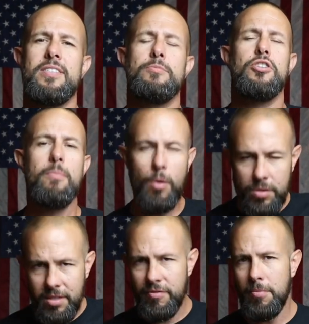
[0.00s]
I'm sure
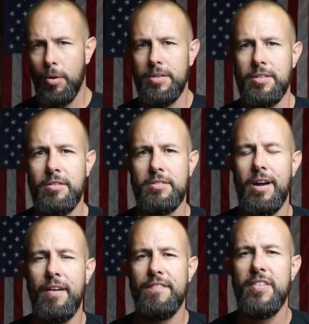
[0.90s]
most of you boys and girls
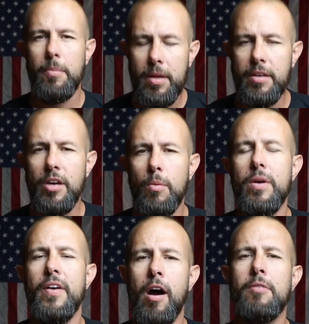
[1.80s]
are familiar
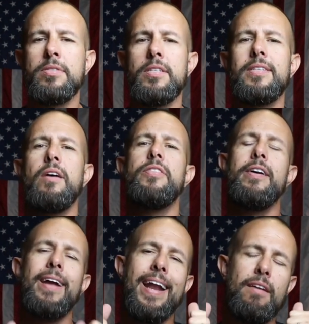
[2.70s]
with Armslist out
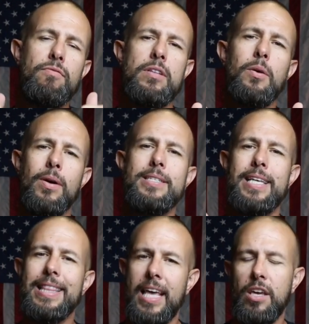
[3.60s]
there, and I really want to say
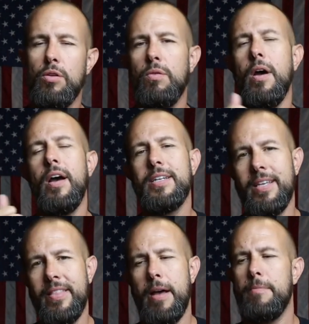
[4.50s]
thank you to
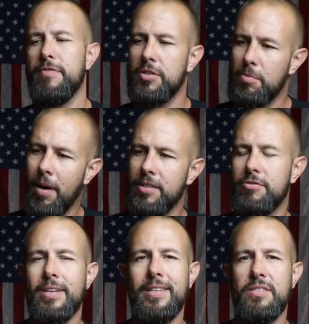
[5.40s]
them for
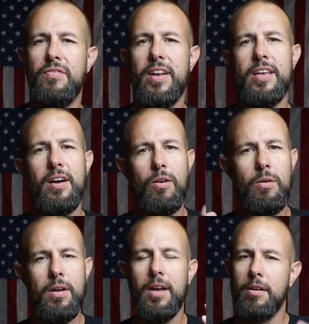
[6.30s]
sponsoring this video.
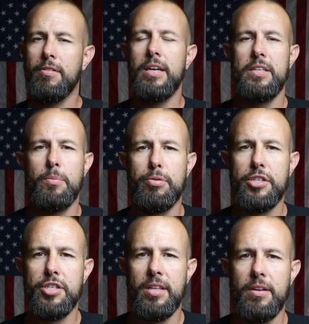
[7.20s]
Greatly
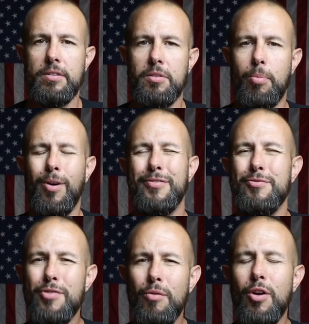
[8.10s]
appreciate their support. If you
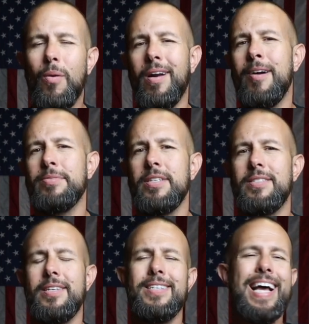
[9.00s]
don't know what Armslist
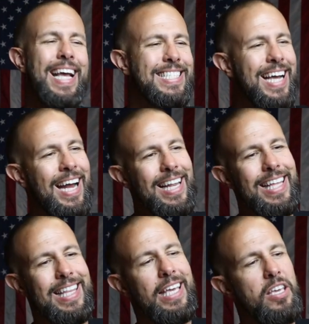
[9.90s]
is, it's kind of
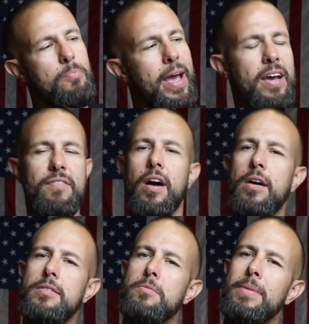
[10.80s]
like the eBay of
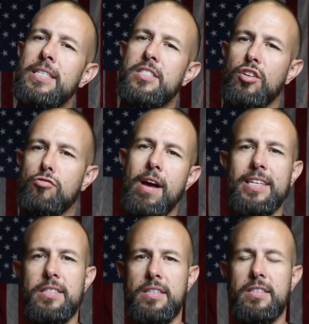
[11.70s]
guns meets the
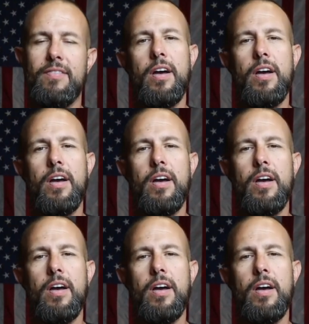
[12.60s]
Craigslist of